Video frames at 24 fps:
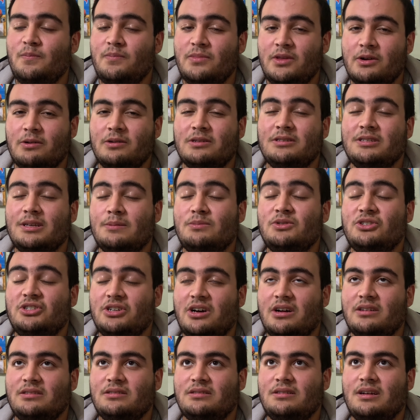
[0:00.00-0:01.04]
There are some
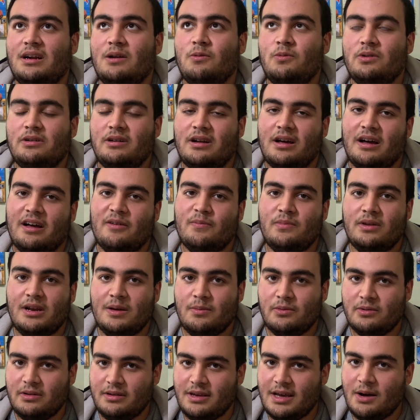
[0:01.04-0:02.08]
shots that I would not have been
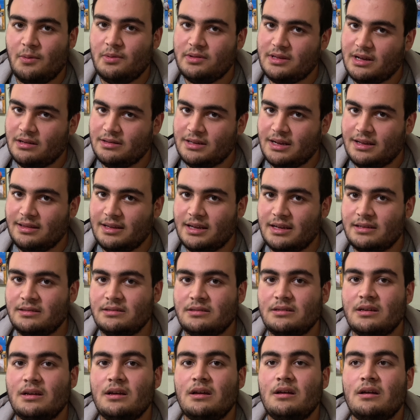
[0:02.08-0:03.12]
able to get without that
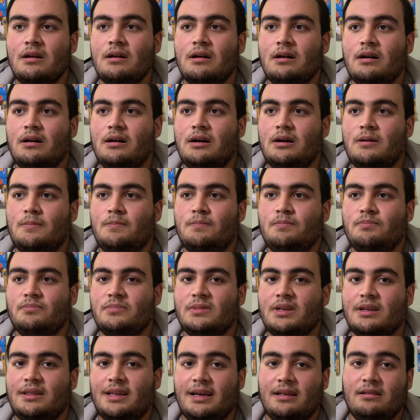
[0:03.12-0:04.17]
lens,
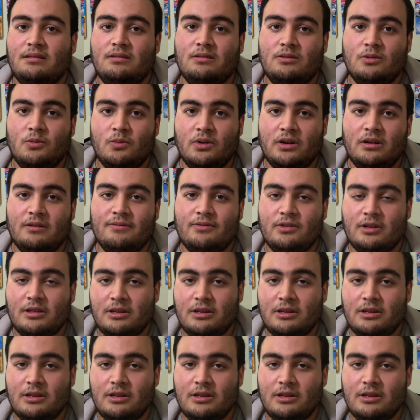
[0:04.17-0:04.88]
like the one of the